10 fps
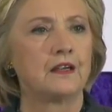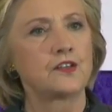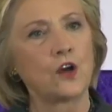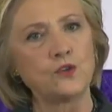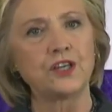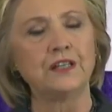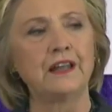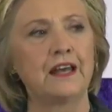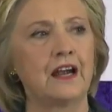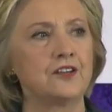So she
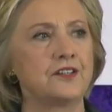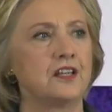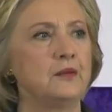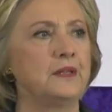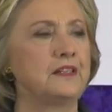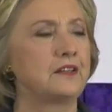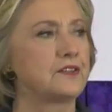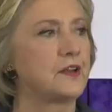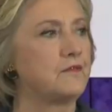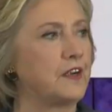led our team
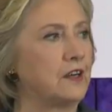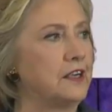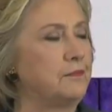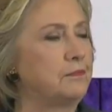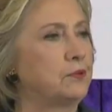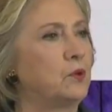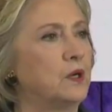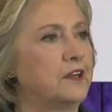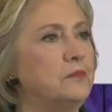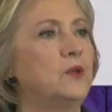into some very
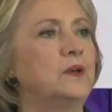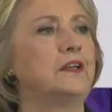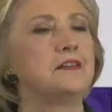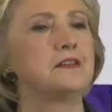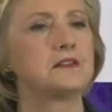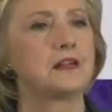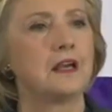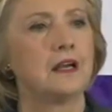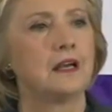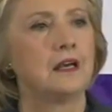poor communities.
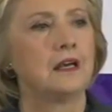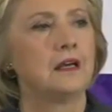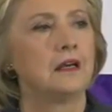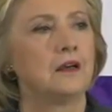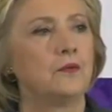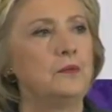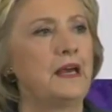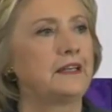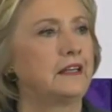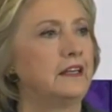We
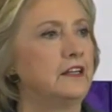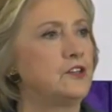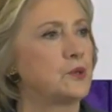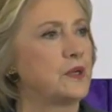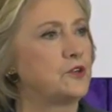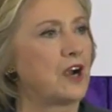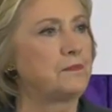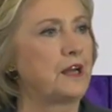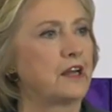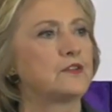met kids who had
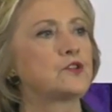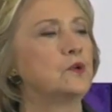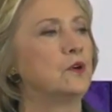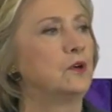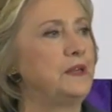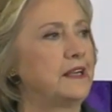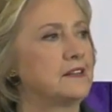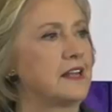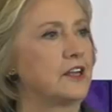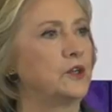dropped out of school
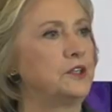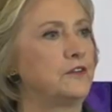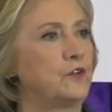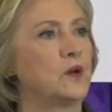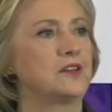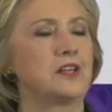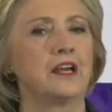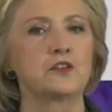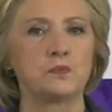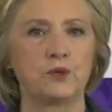because they couldn't afford
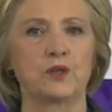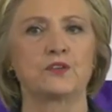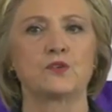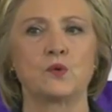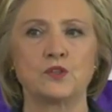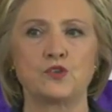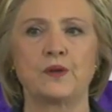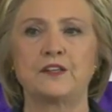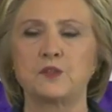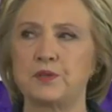textbooks or
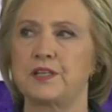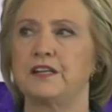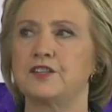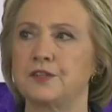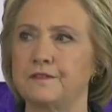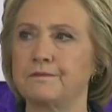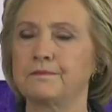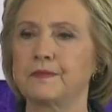transportation.